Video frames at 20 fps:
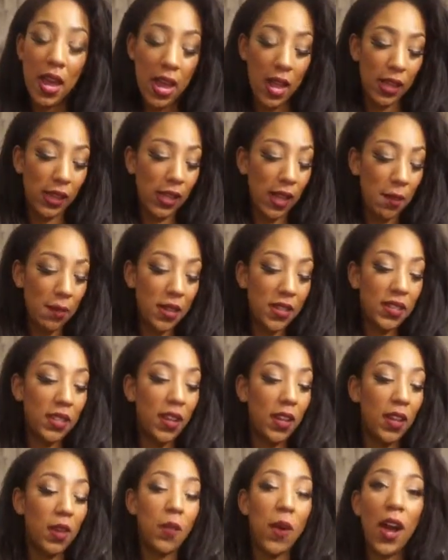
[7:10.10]
And let me
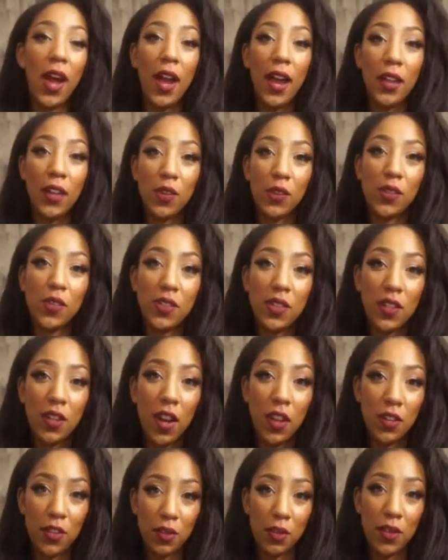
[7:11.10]
tell you why. I used to
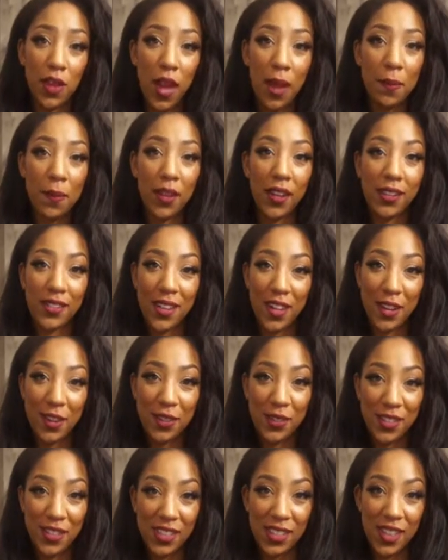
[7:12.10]
not do that because I
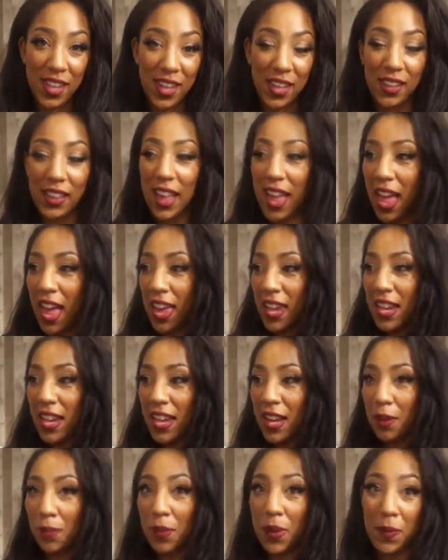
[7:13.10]
used to think
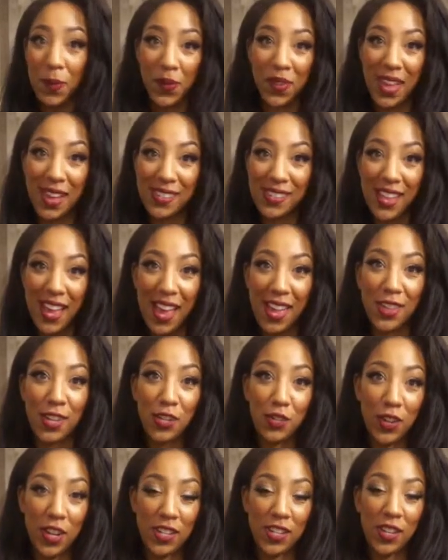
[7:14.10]
that people that sat in the
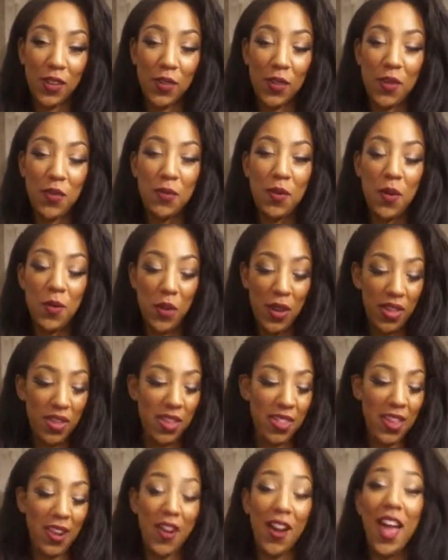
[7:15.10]
dressing room
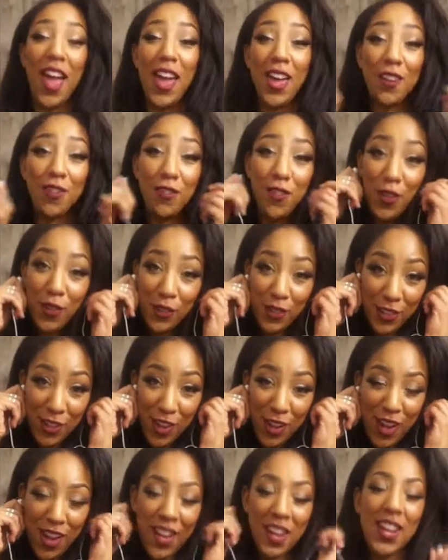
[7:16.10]
with their headphones
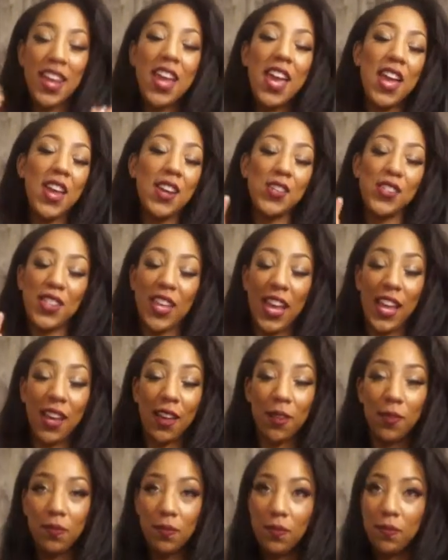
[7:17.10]
on, just like
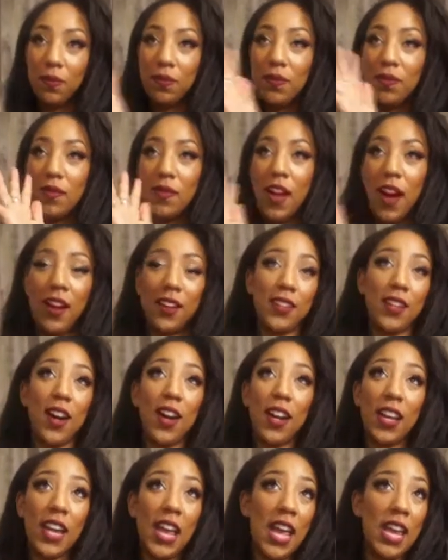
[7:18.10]
not
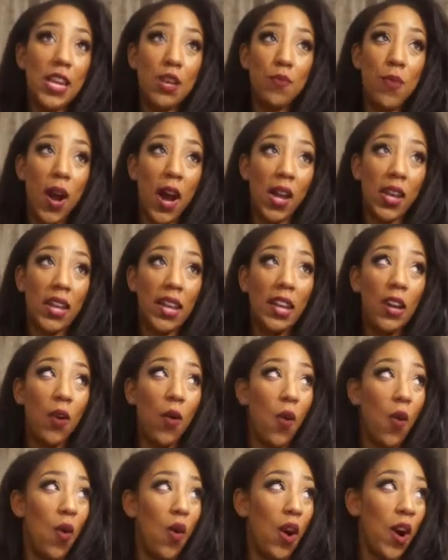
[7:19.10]
talking to anybody
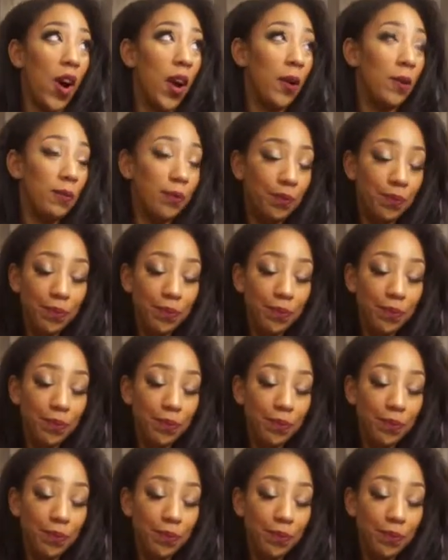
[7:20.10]
or